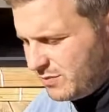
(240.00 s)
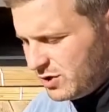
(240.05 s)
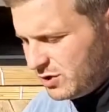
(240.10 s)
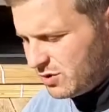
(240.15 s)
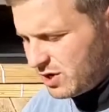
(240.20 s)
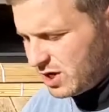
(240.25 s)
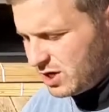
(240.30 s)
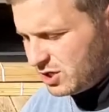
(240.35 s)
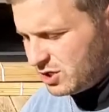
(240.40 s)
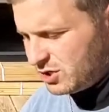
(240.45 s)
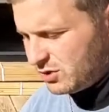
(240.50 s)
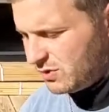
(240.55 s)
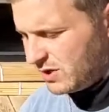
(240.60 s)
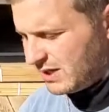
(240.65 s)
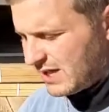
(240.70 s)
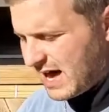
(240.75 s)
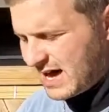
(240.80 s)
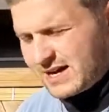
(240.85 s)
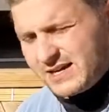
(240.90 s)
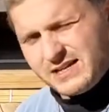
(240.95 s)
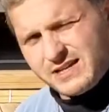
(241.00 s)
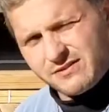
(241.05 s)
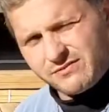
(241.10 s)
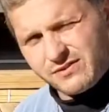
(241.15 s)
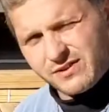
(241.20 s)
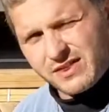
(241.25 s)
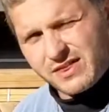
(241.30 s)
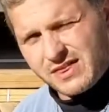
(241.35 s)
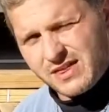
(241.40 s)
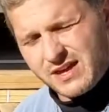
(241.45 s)
You can do a lot of
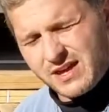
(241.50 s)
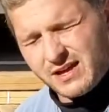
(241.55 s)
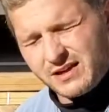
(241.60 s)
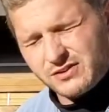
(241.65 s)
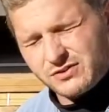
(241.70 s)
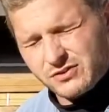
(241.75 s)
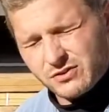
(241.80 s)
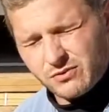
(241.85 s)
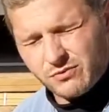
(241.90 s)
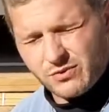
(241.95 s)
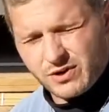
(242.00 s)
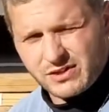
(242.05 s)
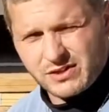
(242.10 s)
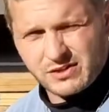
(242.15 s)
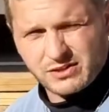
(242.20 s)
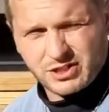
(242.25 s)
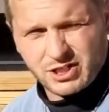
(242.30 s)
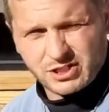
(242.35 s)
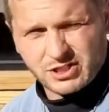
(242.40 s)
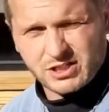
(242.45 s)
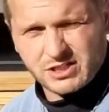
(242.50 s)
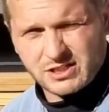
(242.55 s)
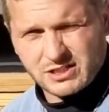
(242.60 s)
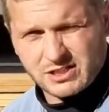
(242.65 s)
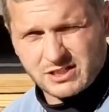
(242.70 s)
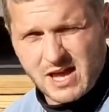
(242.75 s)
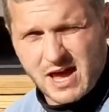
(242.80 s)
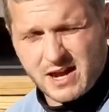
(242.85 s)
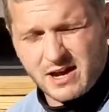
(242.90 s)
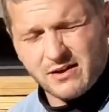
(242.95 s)
different things with just a
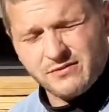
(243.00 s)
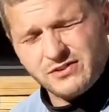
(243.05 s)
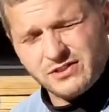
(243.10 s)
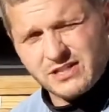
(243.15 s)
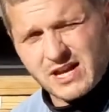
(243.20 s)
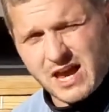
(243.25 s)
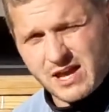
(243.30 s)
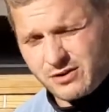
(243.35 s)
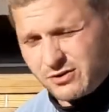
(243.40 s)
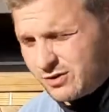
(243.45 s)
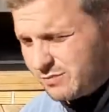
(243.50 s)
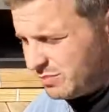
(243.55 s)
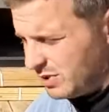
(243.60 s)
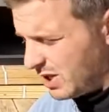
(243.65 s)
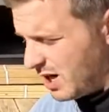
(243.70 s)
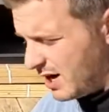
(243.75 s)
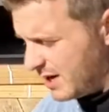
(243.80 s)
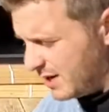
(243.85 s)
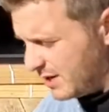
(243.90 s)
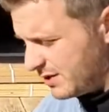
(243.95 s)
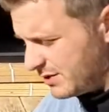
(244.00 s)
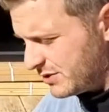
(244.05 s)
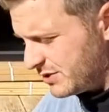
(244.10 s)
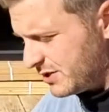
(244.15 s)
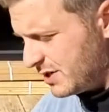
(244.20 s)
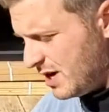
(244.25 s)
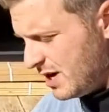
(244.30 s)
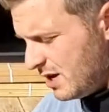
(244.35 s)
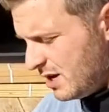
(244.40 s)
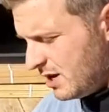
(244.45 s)
set of standard pliers.
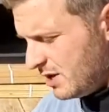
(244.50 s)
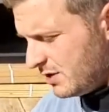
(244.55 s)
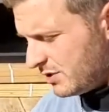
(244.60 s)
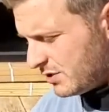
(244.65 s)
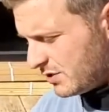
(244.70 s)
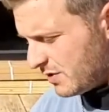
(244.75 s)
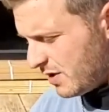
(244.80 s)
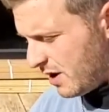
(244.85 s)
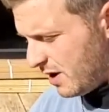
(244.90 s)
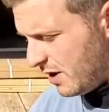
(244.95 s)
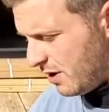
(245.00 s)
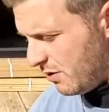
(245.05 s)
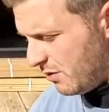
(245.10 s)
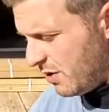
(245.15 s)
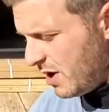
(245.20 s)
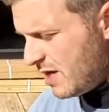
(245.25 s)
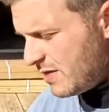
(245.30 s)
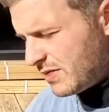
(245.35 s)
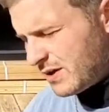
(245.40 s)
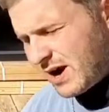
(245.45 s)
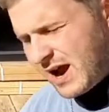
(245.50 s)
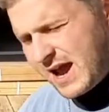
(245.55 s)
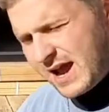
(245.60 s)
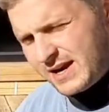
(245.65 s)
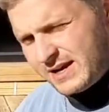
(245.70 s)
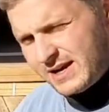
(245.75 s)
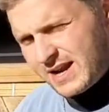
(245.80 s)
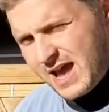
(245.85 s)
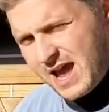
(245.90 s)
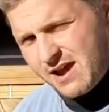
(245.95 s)
So they're
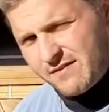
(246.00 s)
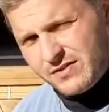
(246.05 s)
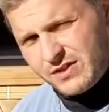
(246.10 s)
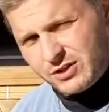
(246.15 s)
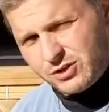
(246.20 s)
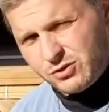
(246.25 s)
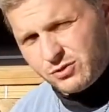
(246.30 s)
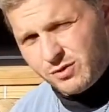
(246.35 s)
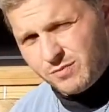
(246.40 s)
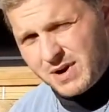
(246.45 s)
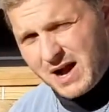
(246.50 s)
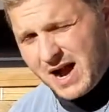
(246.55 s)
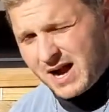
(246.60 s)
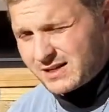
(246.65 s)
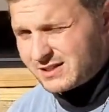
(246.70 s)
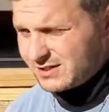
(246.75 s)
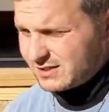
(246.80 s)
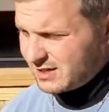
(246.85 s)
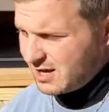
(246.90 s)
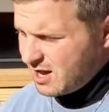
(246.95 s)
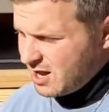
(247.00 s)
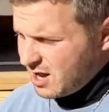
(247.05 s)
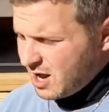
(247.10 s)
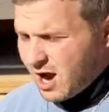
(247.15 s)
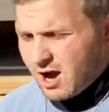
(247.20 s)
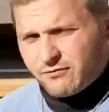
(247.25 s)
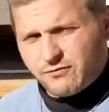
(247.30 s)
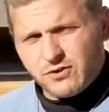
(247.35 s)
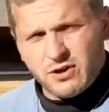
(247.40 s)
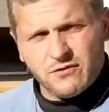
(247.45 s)
handy to have in the toolbox.
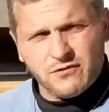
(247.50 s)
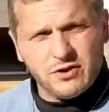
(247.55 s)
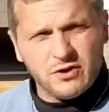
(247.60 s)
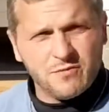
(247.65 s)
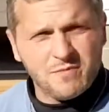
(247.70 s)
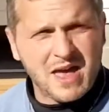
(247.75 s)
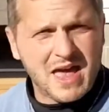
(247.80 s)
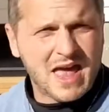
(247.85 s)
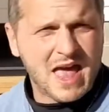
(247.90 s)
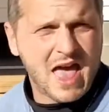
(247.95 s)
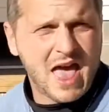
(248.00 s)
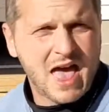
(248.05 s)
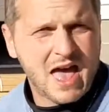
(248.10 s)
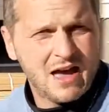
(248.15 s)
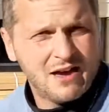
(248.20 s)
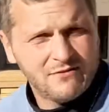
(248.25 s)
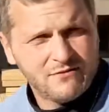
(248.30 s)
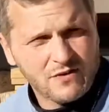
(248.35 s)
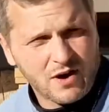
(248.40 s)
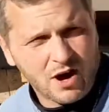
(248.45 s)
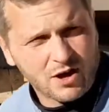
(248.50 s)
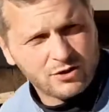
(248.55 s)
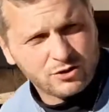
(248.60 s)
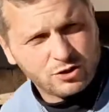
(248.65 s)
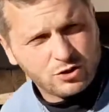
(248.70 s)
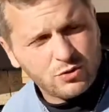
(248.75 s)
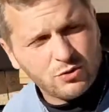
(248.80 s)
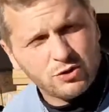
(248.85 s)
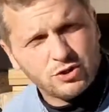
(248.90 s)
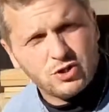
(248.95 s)
A few of you may have other
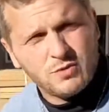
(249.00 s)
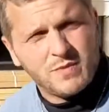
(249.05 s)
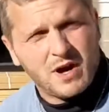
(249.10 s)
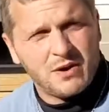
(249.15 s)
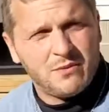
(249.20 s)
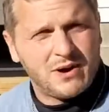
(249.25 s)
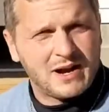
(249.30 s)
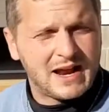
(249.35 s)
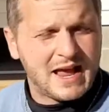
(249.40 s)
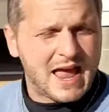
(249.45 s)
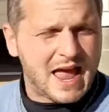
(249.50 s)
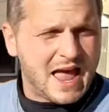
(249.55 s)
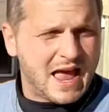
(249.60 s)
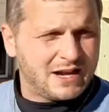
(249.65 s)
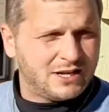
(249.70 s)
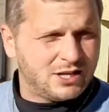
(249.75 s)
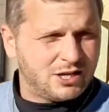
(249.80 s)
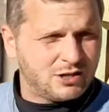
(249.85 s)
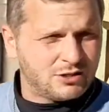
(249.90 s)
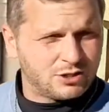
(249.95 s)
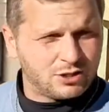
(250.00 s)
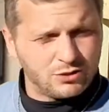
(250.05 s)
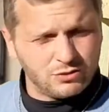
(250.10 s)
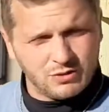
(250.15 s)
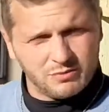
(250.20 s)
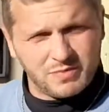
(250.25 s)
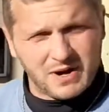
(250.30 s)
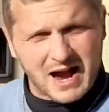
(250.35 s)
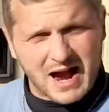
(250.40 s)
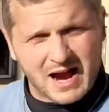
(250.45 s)
tools you might want to add to your
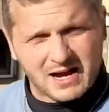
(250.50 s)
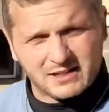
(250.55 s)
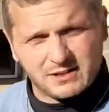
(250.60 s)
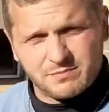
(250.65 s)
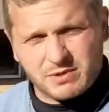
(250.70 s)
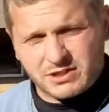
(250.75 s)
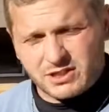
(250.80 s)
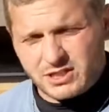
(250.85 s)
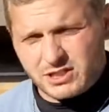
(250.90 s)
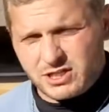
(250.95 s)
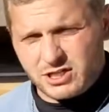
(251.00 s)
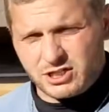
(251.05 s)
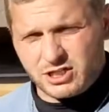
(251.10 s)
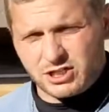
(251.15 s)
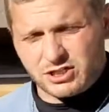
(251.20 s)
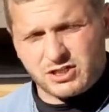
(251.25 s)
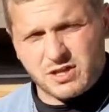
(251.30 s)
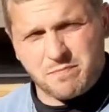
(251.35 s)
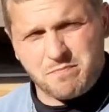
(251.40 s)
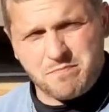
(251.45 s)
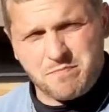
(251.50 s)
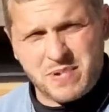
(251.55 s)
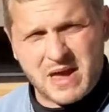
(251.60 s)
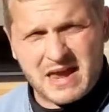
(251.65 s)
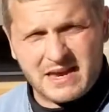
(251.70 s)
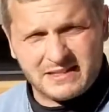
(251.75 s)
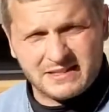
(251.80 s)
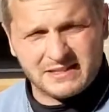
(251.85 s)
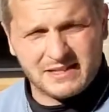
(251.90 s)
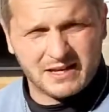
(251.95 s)
toolbox, but this is just the
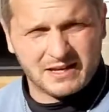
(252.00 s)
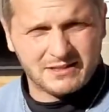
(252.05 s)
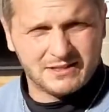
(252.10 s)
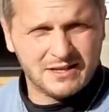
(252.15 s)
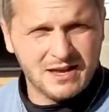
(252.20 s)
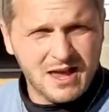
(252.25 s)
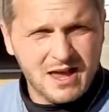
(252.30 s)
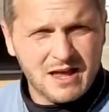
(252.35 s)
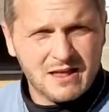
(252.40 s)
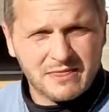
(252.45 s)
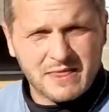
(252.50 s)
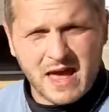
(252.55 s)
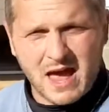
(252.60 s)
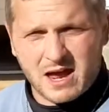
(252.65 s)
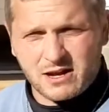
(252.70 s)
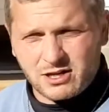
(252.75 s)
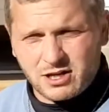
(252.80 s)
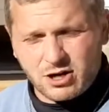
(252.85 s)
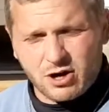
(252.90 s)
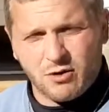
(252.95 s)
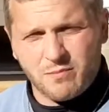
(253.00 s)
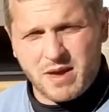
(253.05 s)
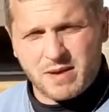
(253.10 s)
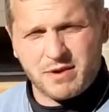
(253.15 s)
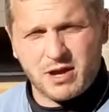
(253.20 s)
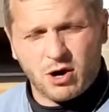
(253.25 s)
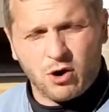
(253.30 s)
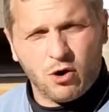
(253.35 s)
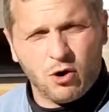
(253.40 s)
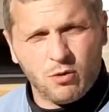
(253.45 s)
basics that
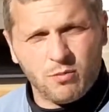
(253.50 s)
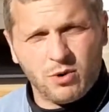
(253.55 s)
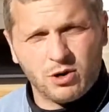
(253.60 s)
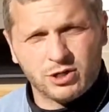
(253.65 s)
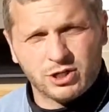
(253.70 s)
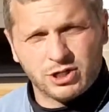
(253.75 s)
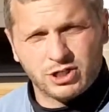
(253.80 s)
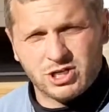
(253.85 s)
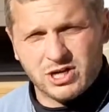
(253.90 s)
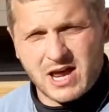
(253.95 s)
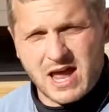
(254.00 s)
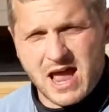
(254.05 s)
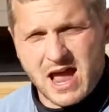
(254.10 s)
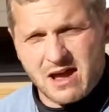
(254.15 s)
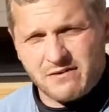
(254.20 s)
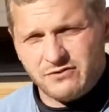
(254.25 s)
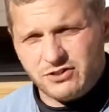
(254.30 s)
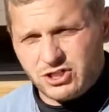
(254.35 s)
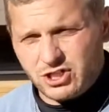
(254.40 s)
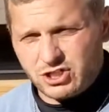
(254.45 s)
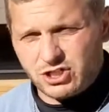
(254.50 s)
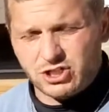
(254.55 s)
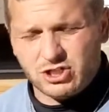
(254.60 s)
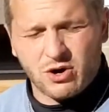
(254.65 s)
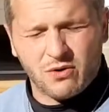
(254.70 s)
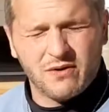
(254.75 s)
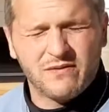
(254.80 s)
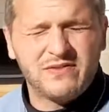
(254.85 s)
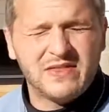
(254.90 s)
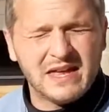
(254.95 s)
maybe a homeowner should have, just
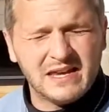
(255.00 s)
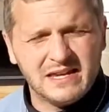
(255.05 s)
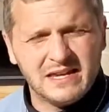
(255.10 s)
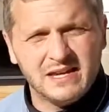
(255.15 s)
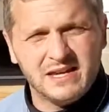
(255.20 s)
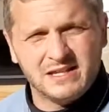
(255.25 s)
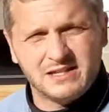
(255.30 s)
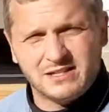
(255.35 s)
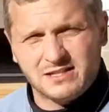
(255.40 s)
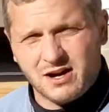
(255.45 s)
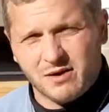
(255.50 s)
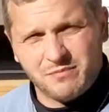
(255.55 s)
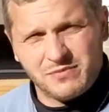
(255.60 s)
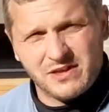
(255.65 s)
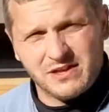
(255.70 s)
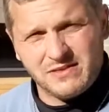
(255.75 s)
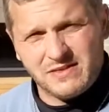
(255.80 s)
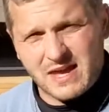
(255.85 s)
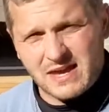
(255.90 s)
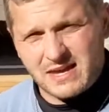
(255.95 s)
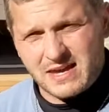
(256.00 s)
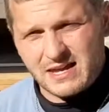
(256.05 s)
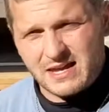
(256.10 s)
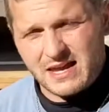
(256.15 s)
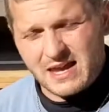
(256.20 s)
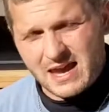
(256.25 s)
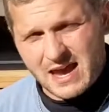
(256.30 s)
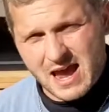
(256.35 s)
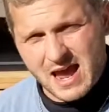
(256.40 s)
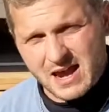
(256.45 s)
so if they needed something they
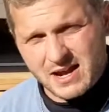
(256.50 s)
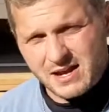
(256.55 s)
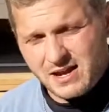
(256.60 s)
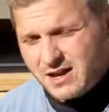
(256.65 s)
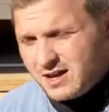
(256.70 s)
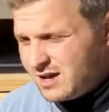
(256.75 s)
can get.